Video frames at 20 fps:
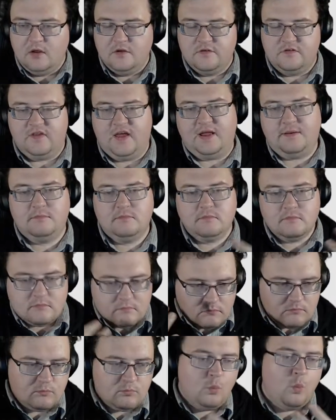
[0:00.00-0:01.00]
So that
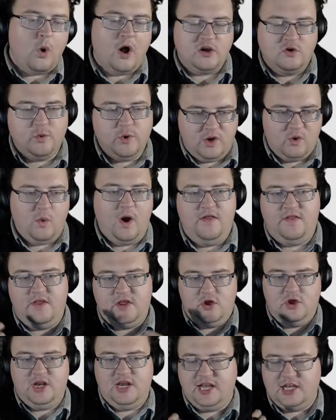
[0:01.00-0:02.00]
one quick way
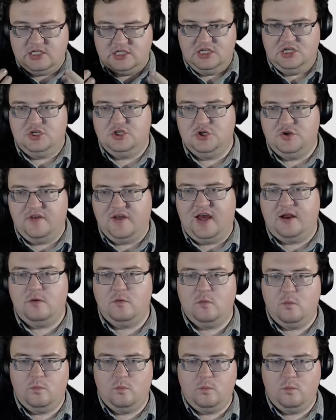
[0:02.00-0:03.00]
that you can easily do that
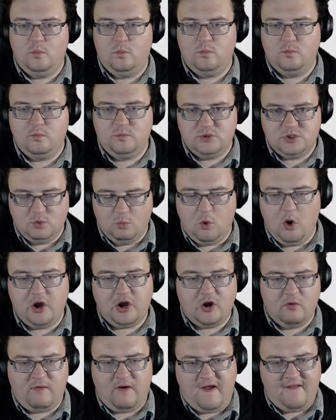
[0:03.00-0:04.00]
to
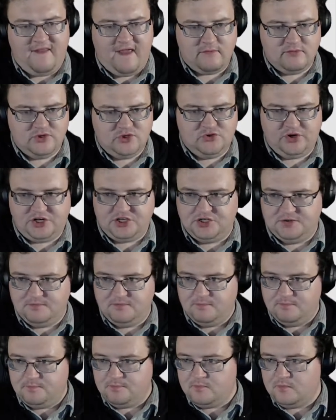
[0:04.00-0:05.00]
work around that restriction.
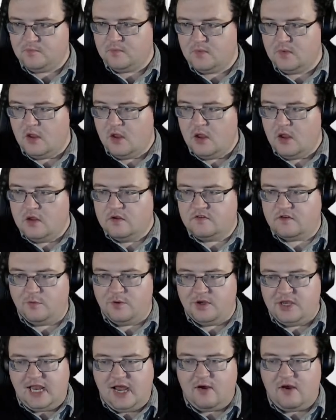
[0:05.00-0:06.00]
So
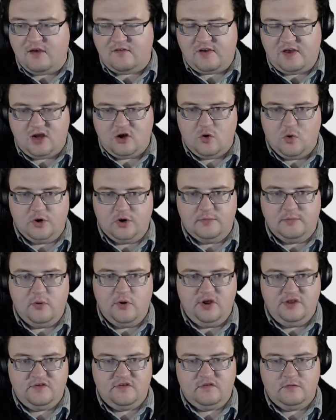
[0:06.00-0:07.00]
we now have our corner
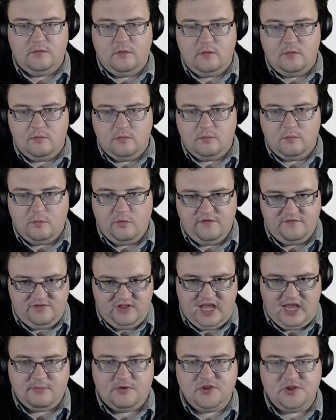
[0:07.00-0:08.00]
points. We've
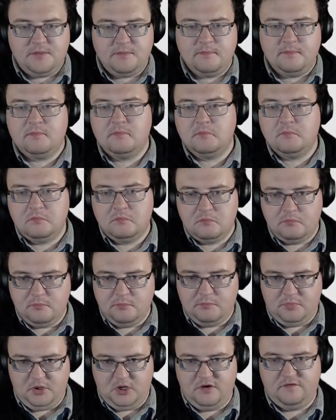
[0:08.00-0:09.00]
labeled them.
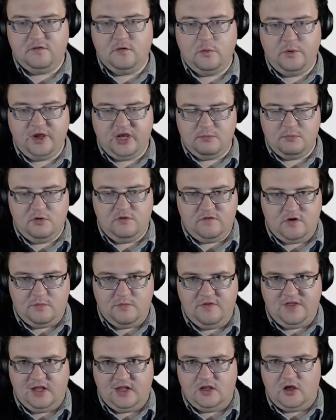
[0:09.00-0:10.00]
Beautiful. We can move on
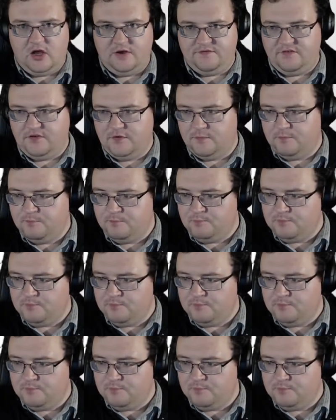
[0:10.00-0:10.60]
with our lives.